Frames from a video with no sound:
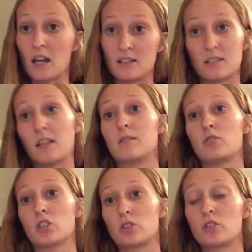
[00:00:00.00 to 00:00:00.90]
instead of
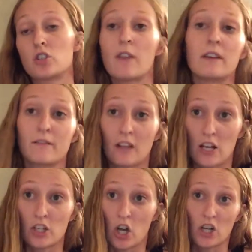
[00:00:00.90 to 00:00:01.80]
just shoving
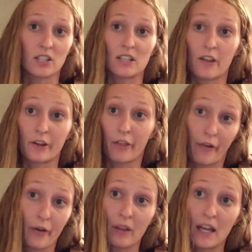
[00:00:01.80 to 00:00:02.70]
flashcards down their
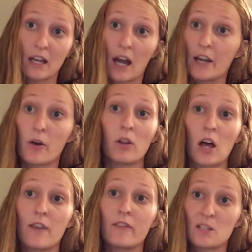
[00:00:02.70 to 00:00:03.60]
throat like I know a
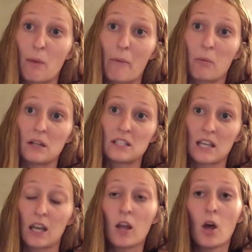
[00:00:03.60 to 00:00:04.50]
lot of us probably did